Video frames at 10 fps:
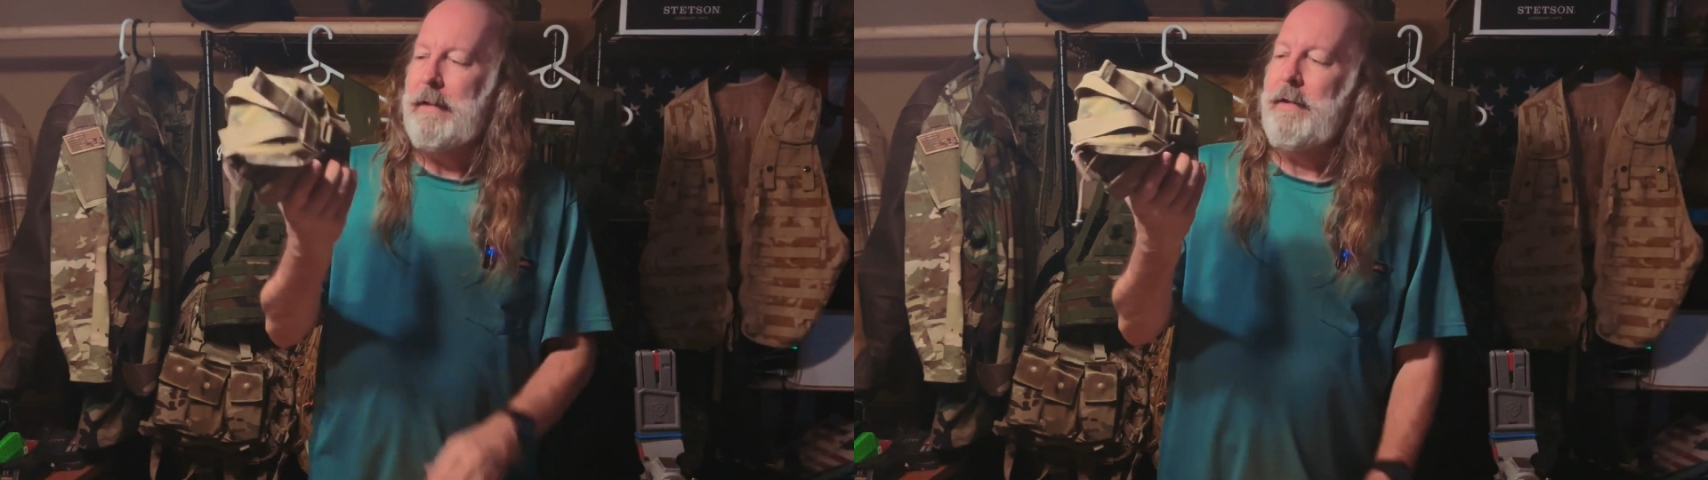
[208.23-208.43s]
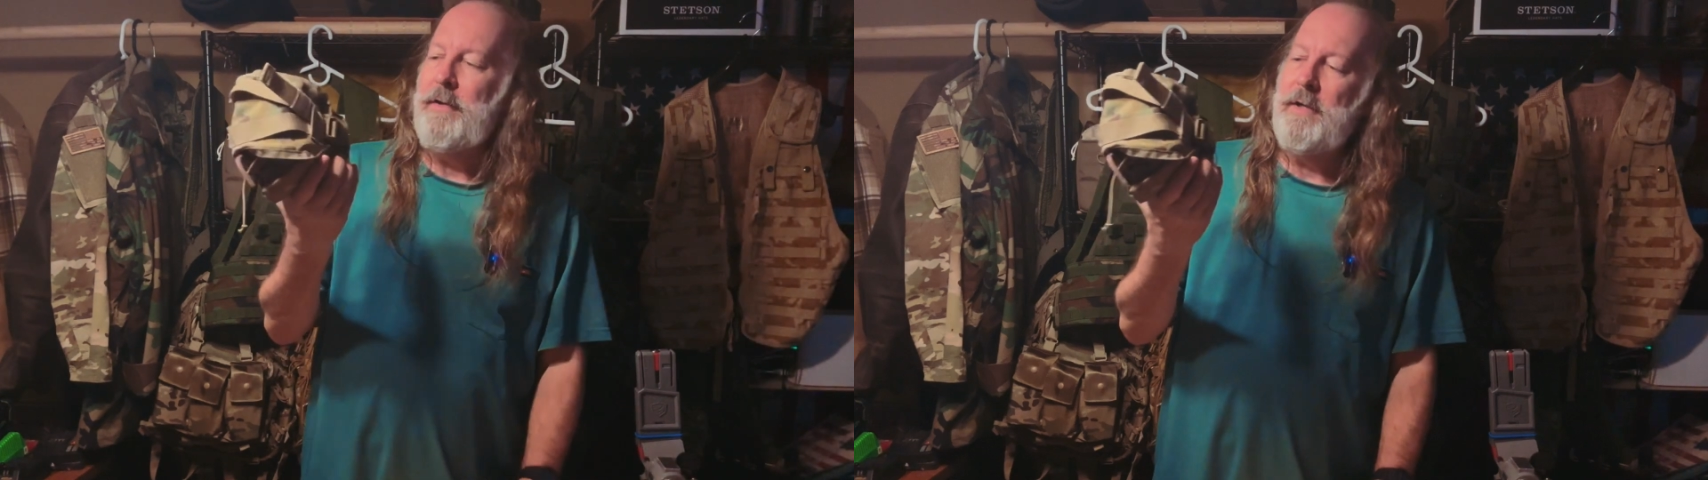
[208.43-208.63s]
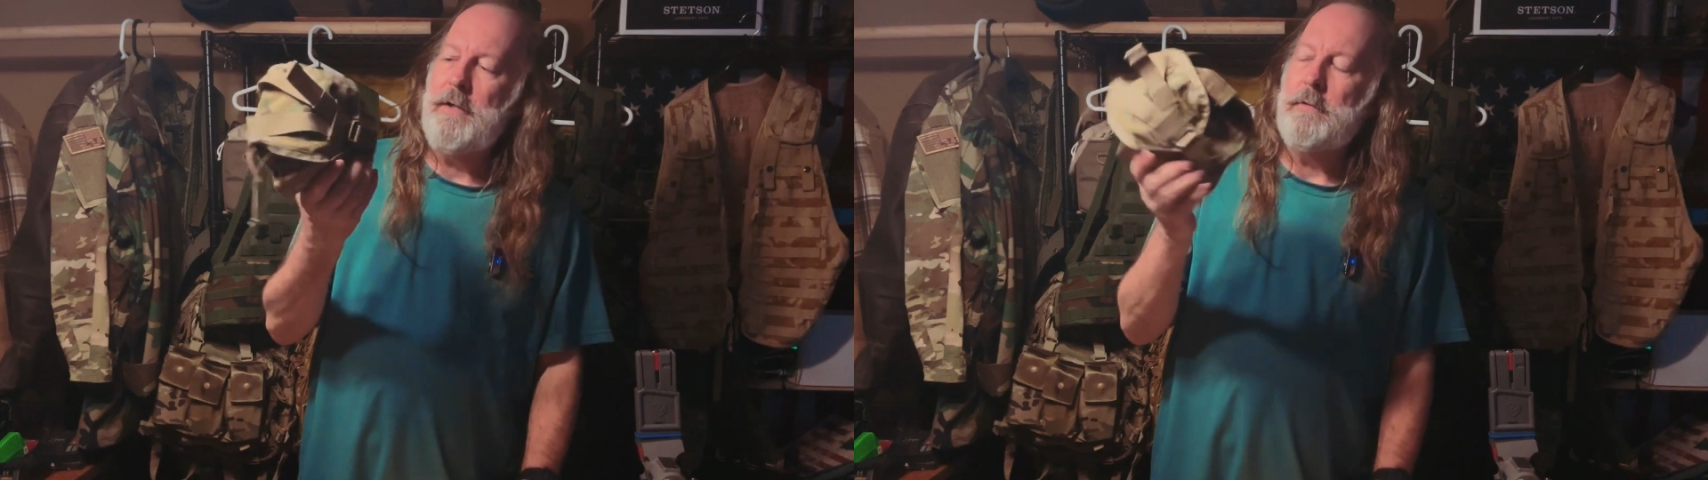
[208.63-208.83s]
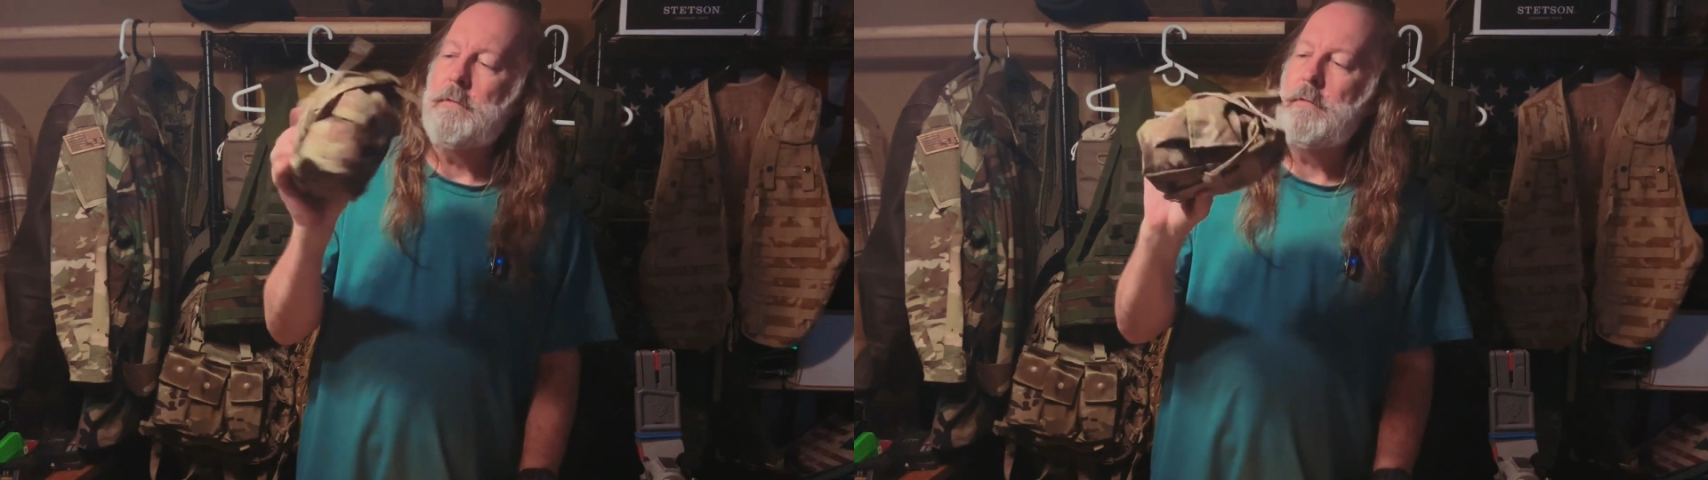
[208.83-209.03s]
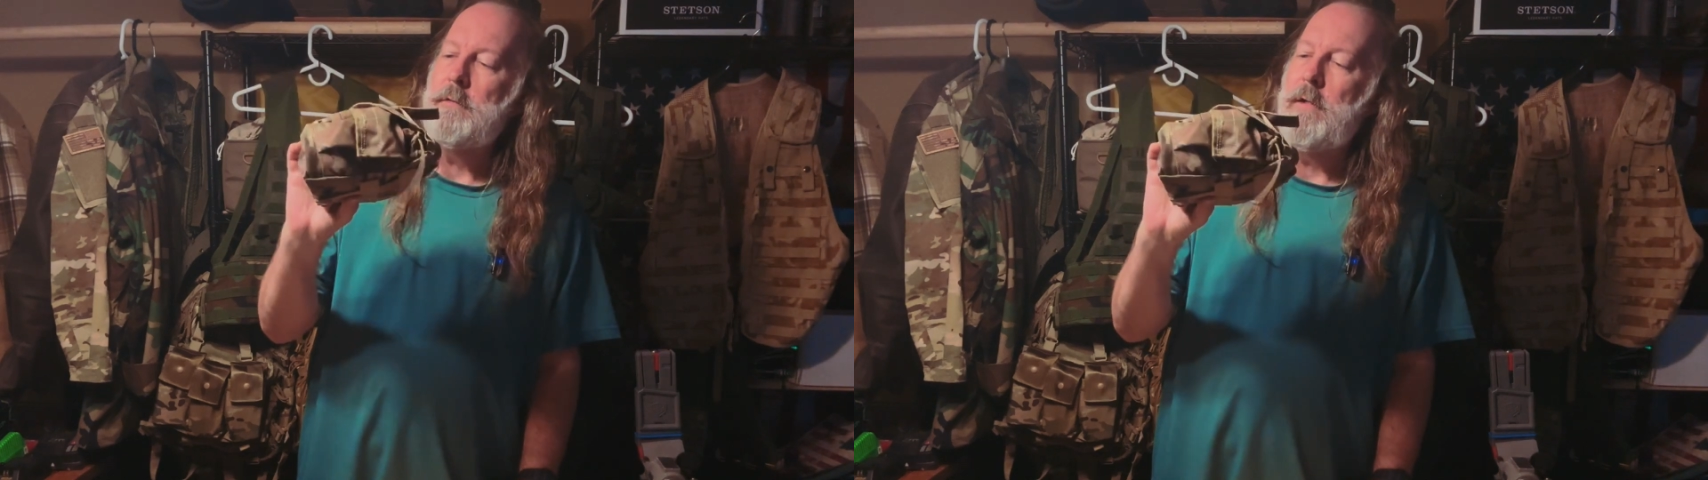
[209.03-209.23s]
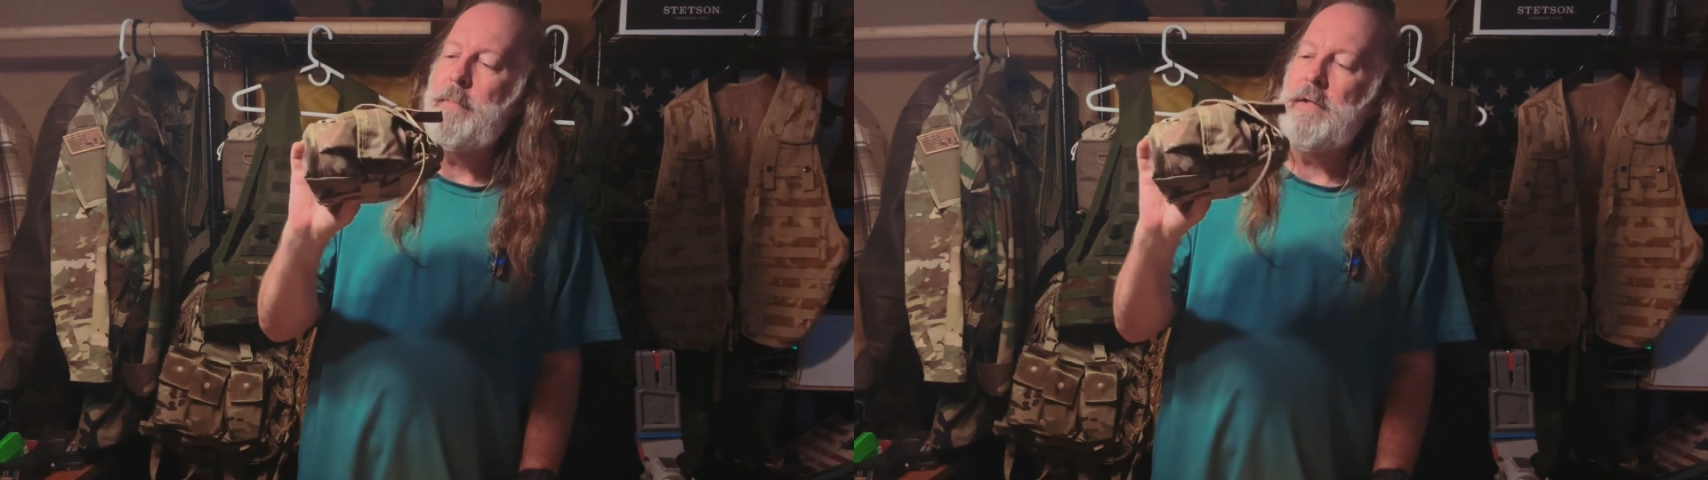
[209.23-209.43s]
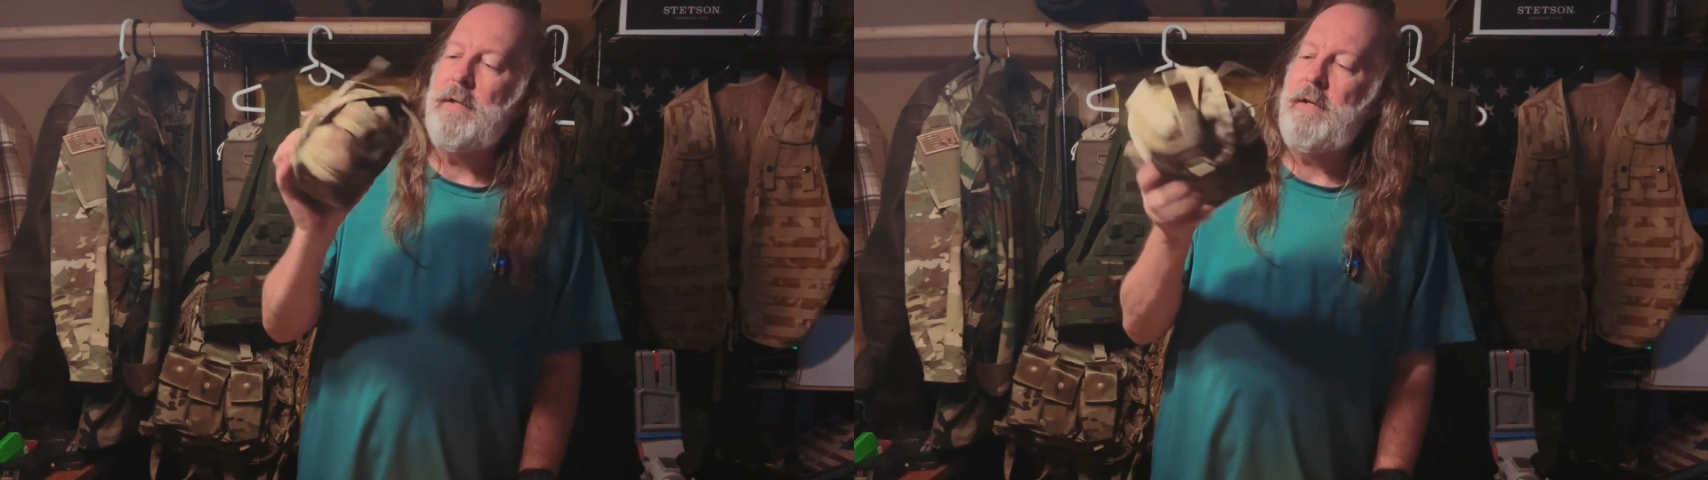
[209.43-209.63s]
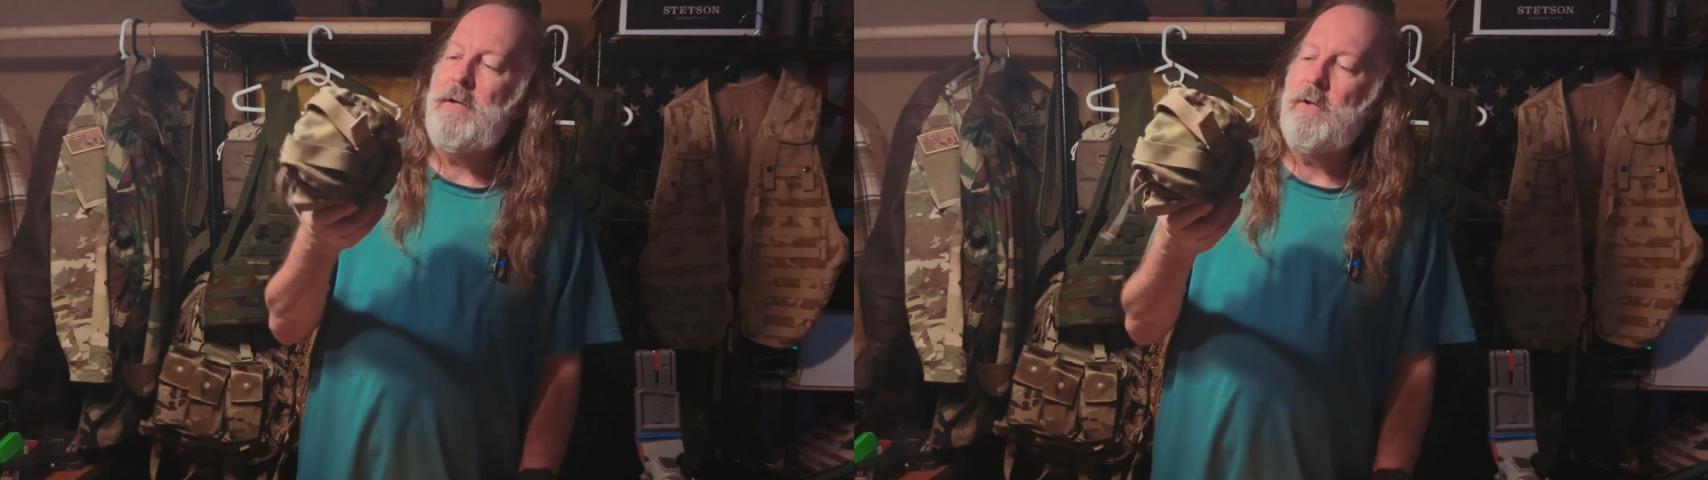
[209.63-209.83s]
There you go.
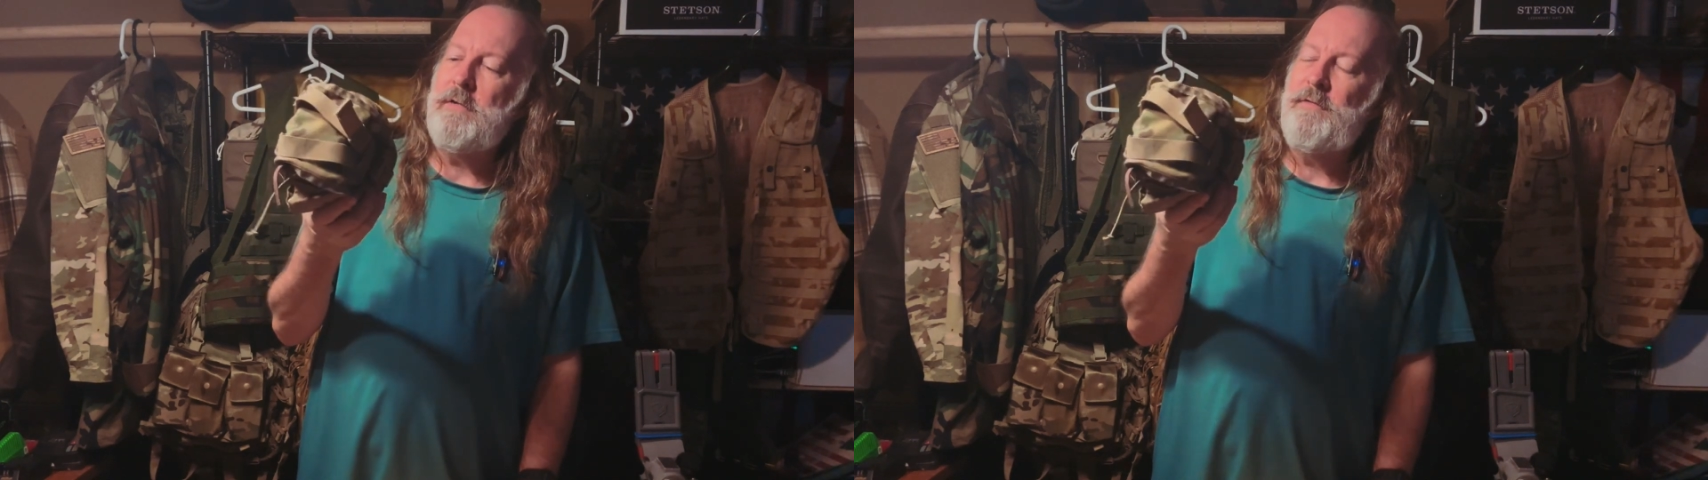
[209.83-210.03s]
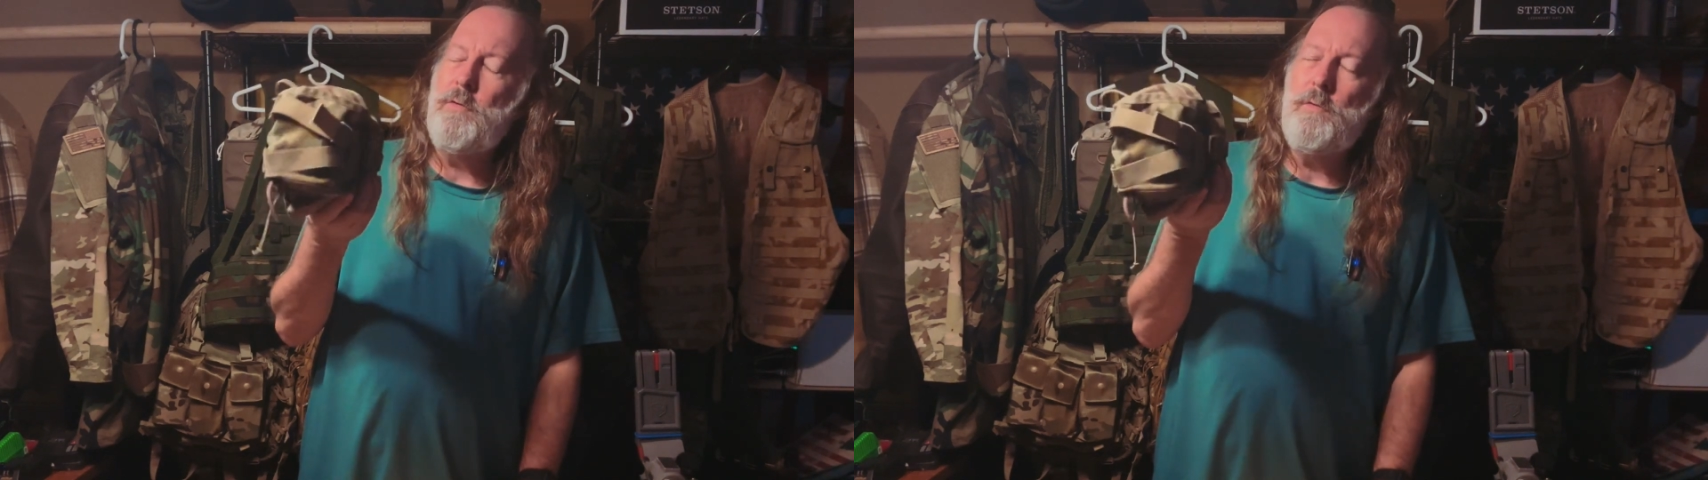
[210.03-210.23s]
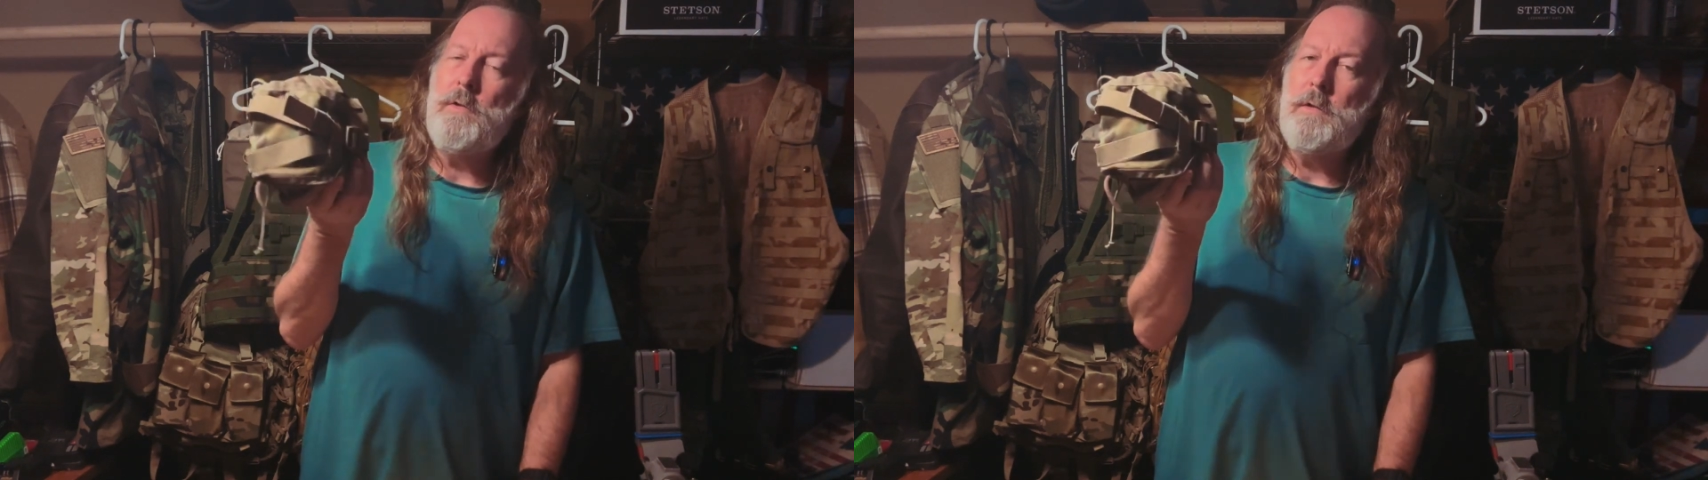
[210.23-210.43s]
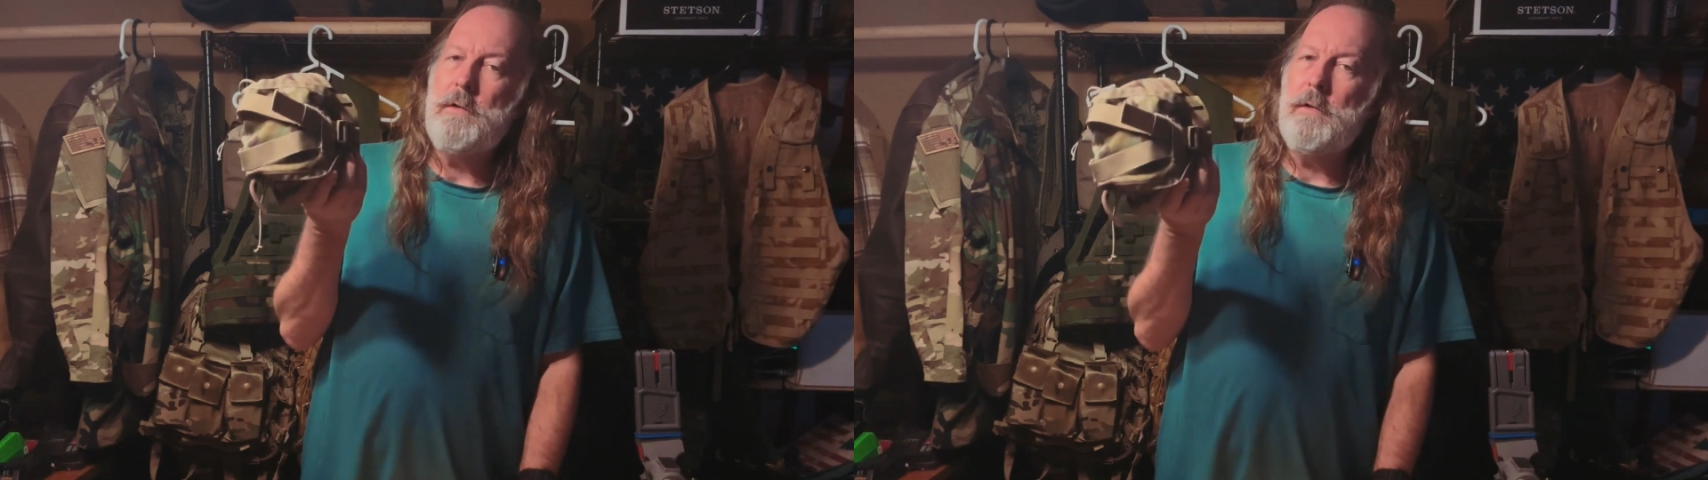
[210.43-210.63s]
Ability to cook food.